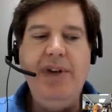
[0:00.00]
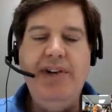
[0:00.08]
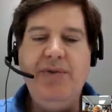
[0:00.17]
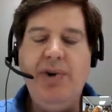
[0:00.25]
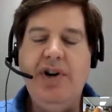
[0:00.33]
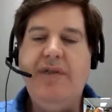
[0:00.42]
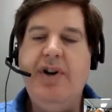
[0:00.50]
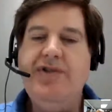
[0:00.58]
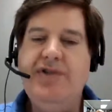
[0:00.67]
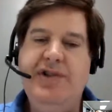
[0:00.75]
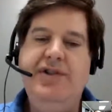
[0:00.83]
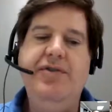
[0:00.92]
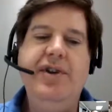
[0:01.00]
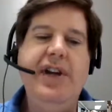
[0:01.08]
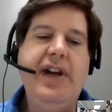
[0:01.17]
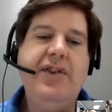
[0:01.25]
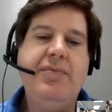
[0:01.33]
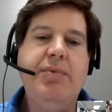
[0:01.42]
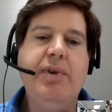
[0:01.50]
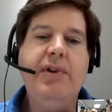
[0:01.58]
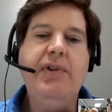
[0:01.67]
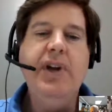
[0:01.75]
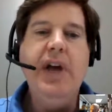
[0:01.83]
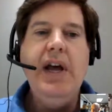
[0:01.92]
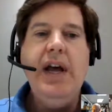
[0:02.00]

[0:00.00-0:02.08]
He's one of our security experts.